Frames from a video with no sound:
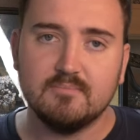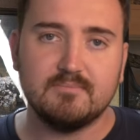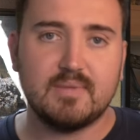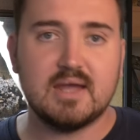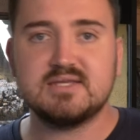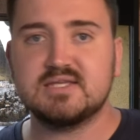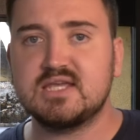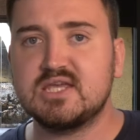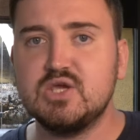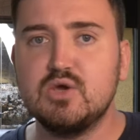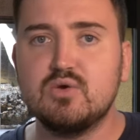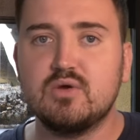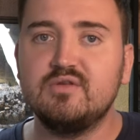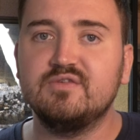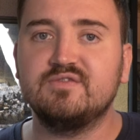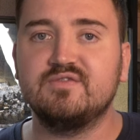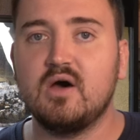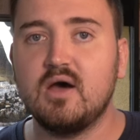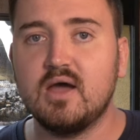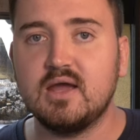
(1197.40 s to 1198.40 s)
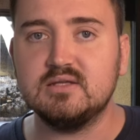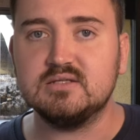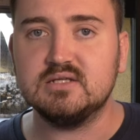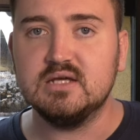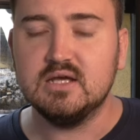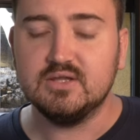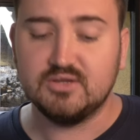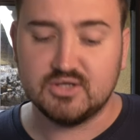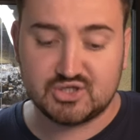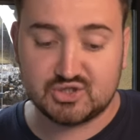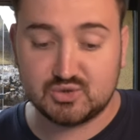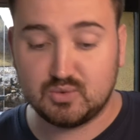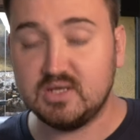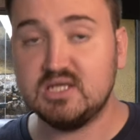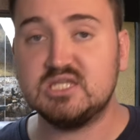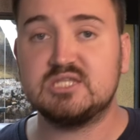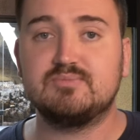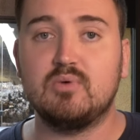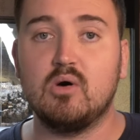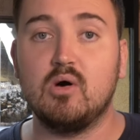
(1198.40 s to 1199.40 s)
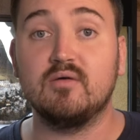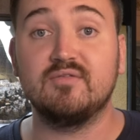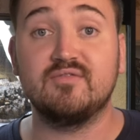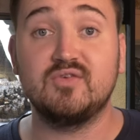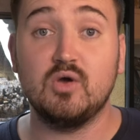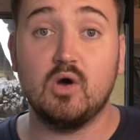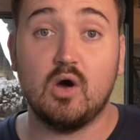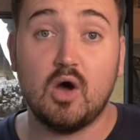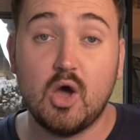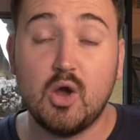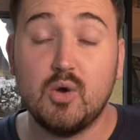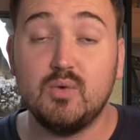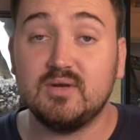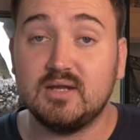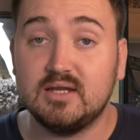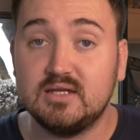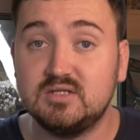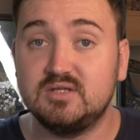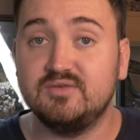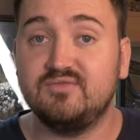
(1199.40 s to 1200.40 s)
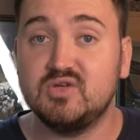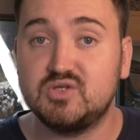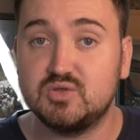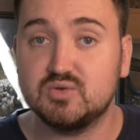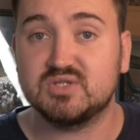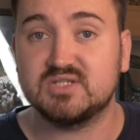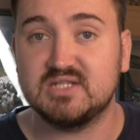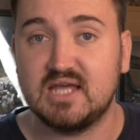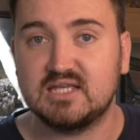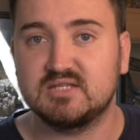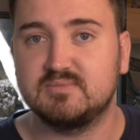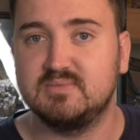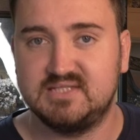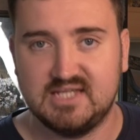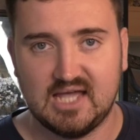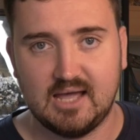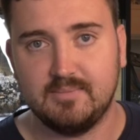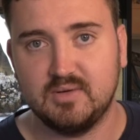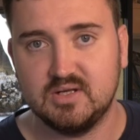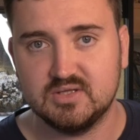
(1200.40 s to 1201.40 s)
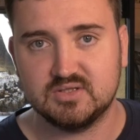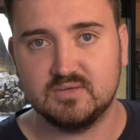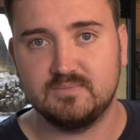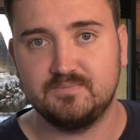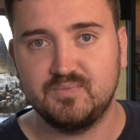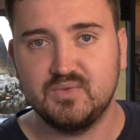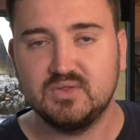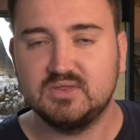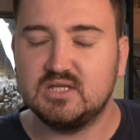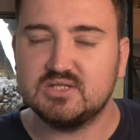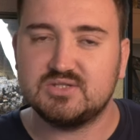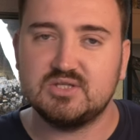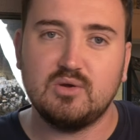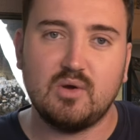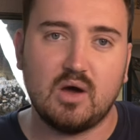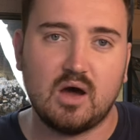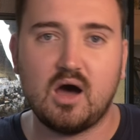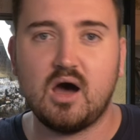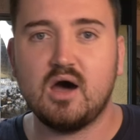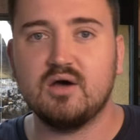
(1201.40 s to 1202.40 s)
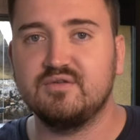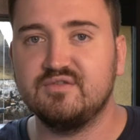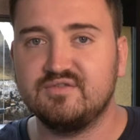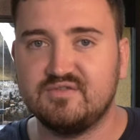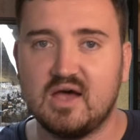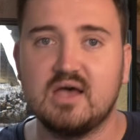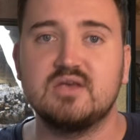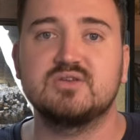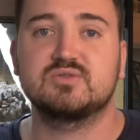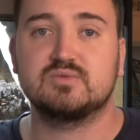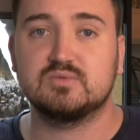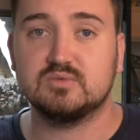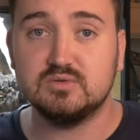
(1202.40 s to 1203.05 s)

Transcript: Basically, you could find the sweet spot for your own individual snake's metabolism. There's no hard and fast